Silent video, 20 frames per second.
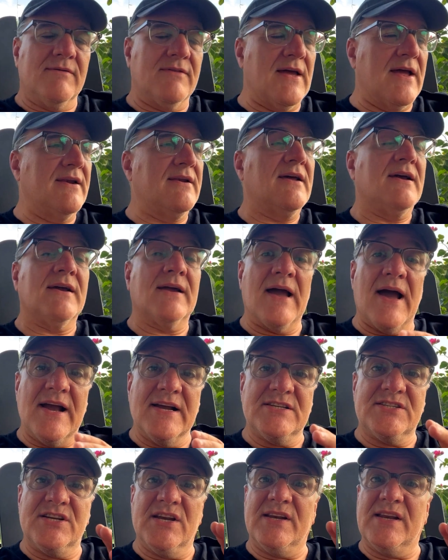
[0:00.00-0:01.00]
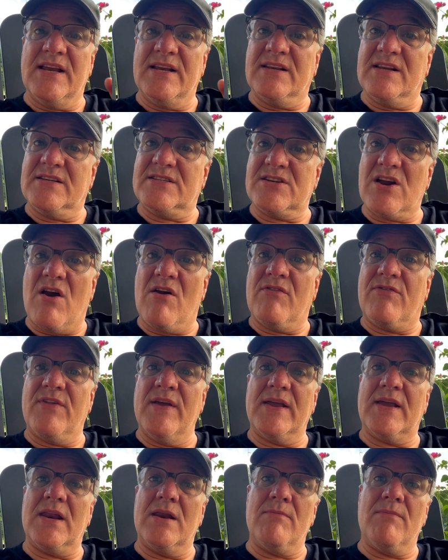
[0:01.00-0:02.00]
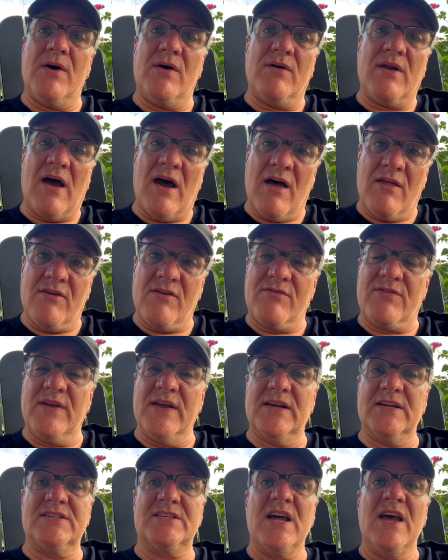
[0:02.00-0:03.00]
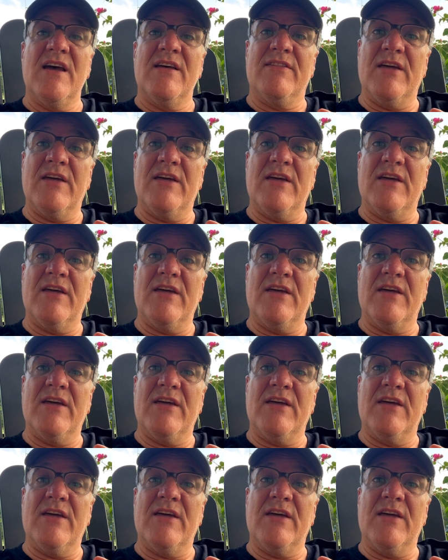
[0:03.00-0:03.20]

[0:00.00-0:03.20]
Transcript: then guys, you need to start thinking about other things